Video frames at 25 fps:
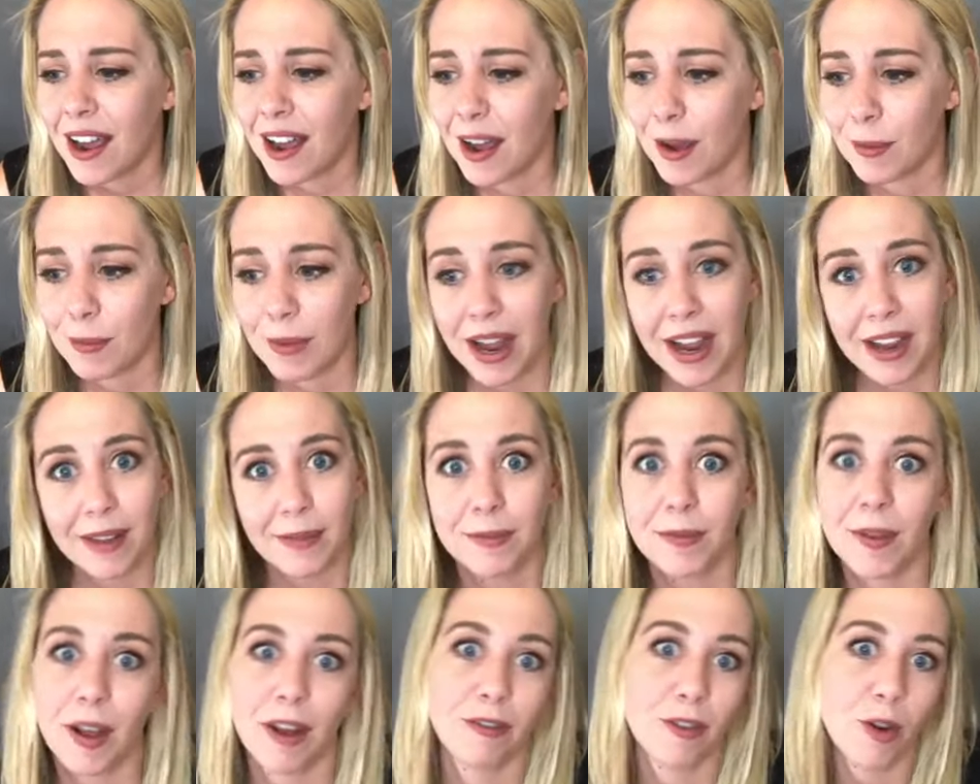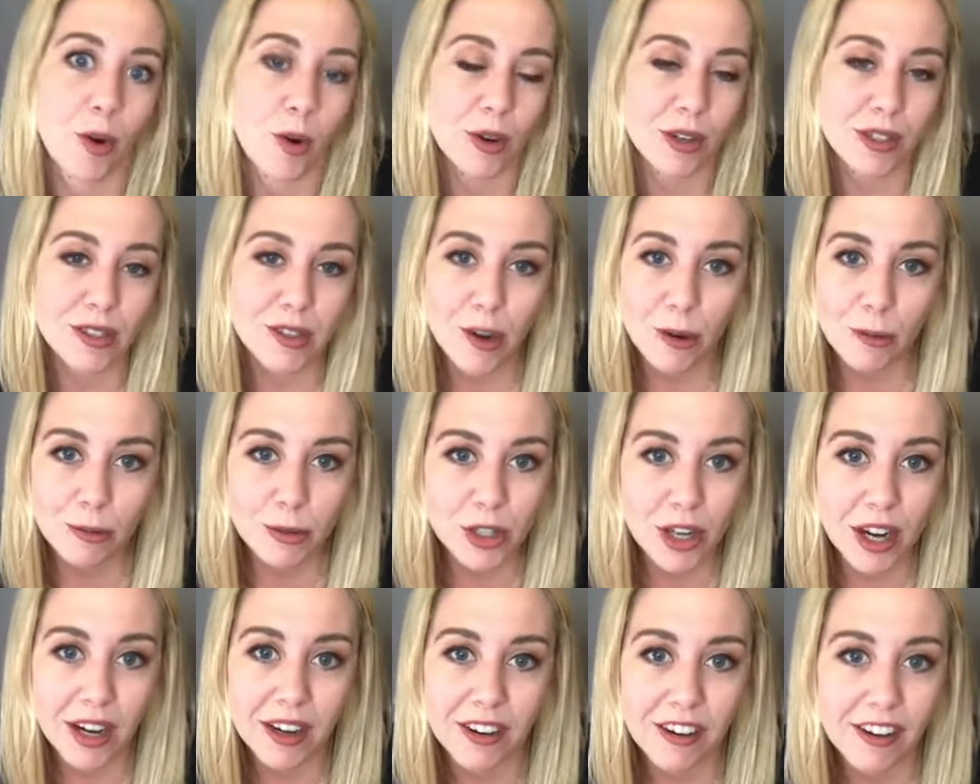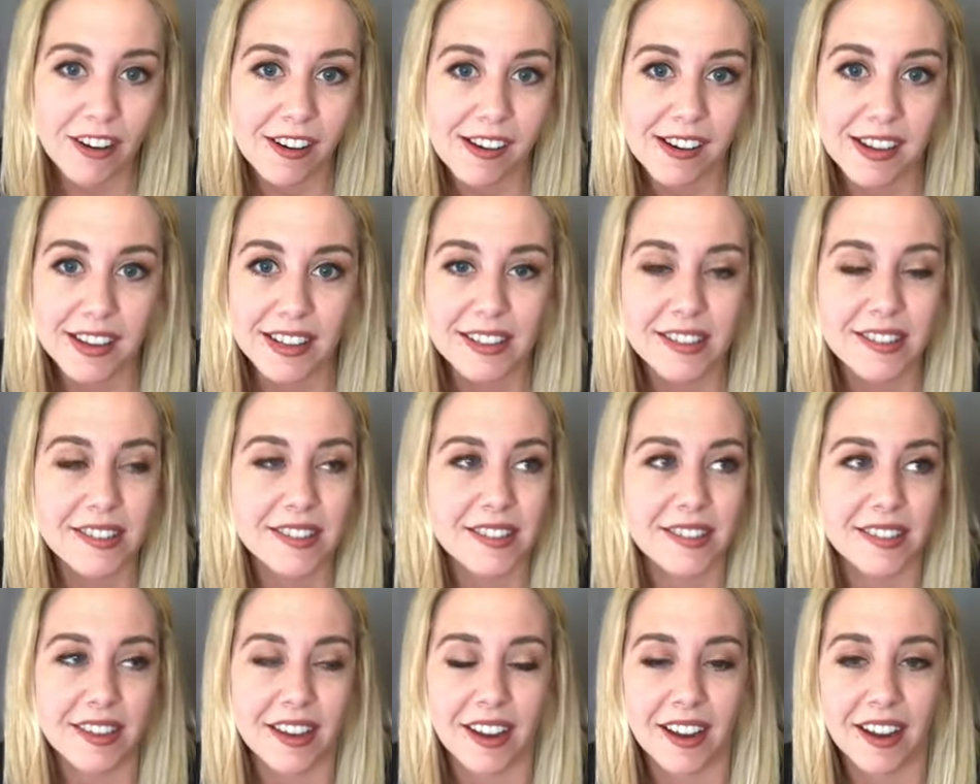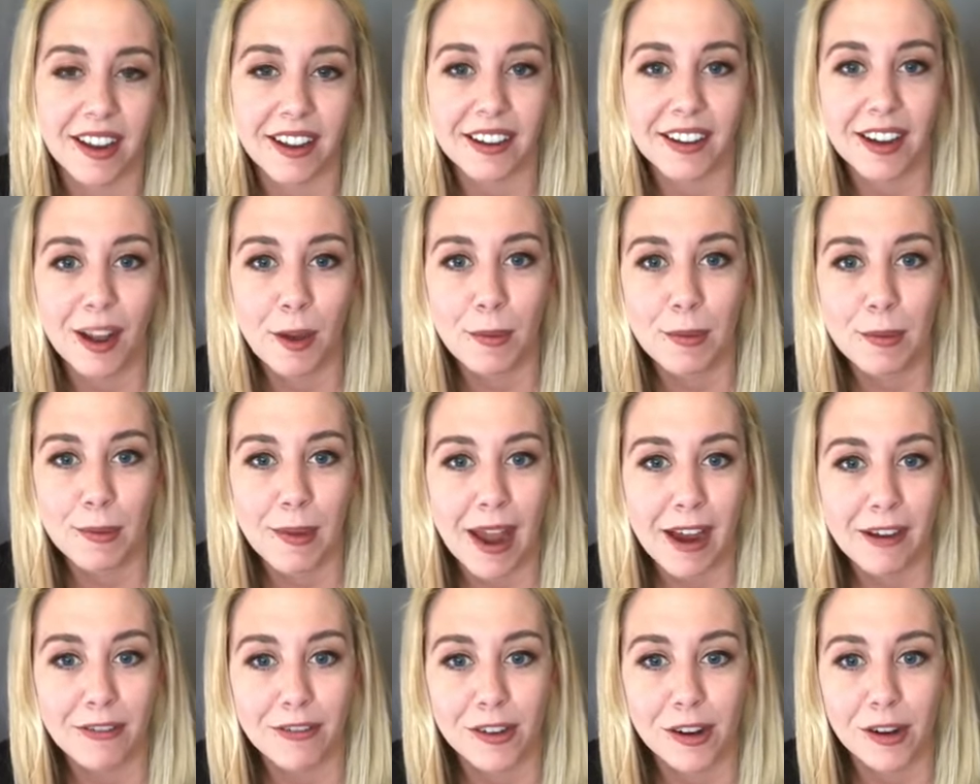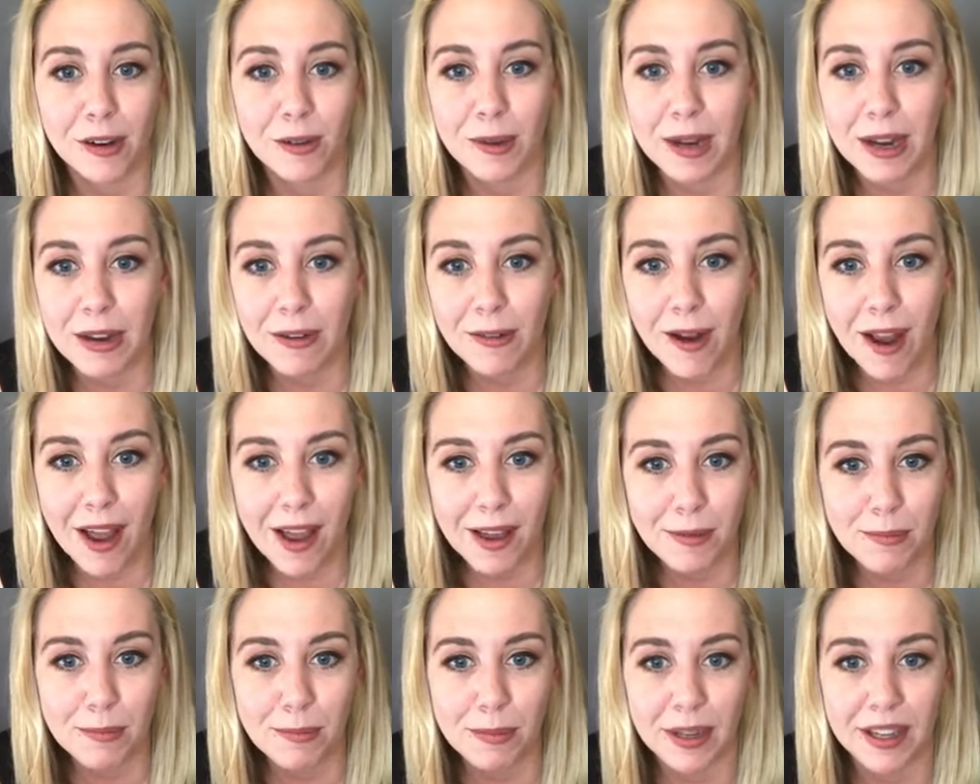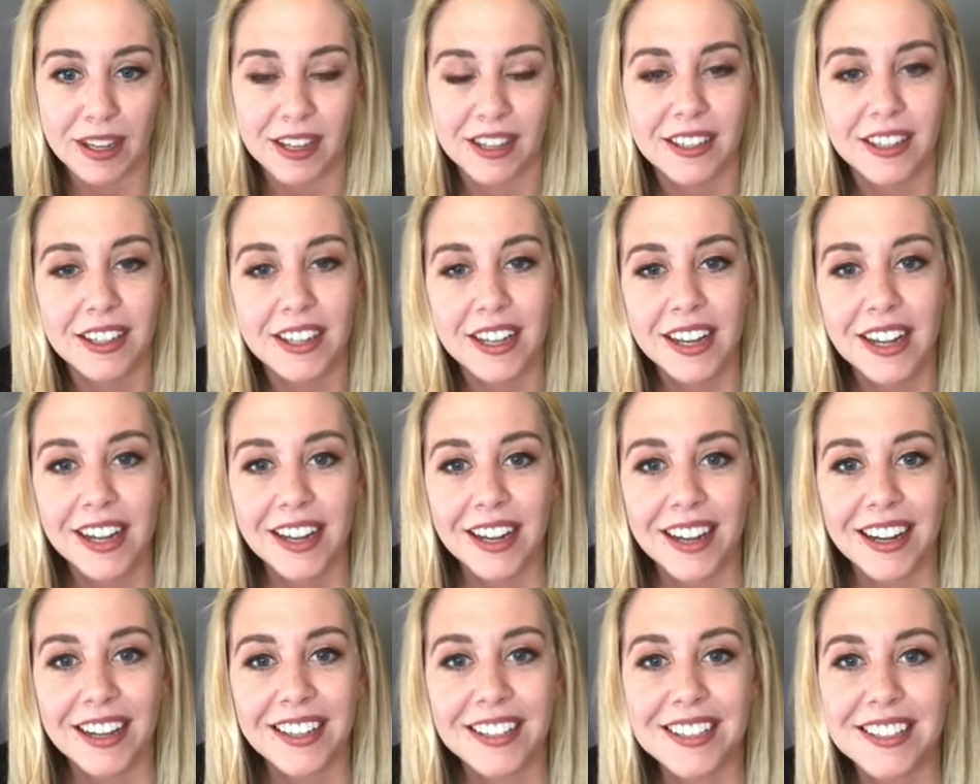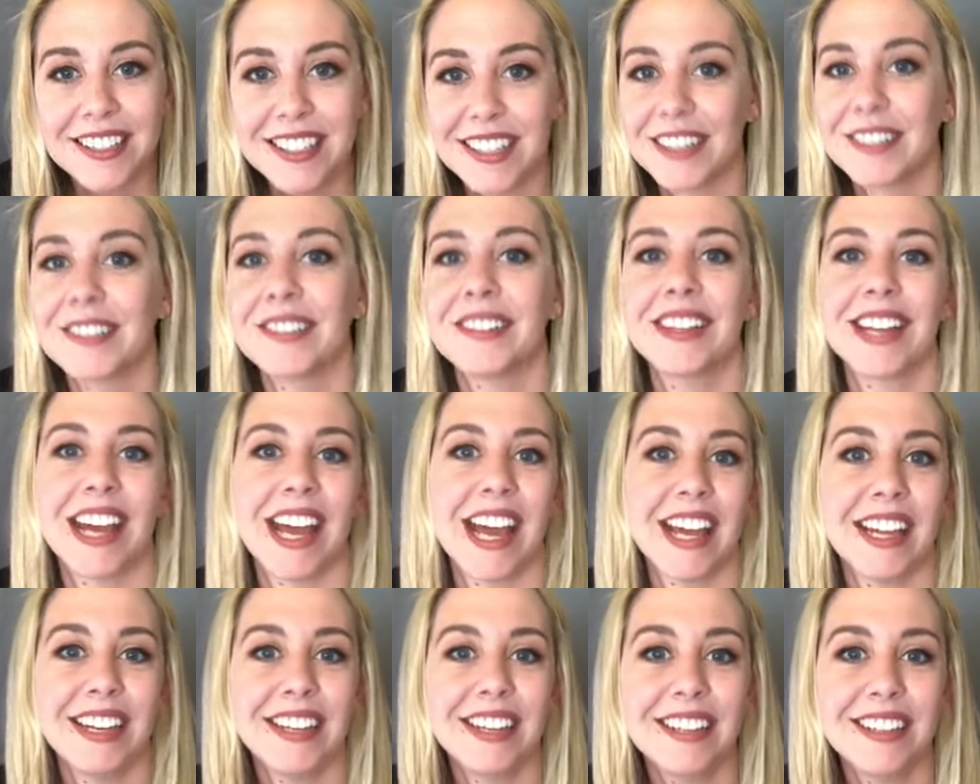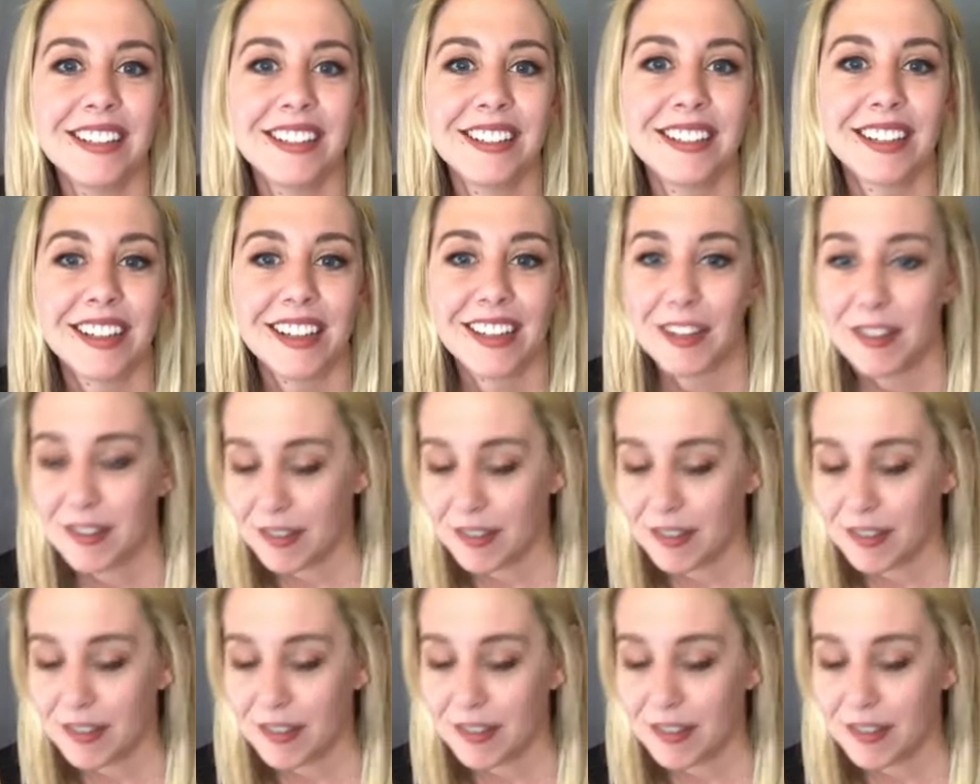Um, I, of course, hope Shenhe is uh, coming back for a rerun, but until then,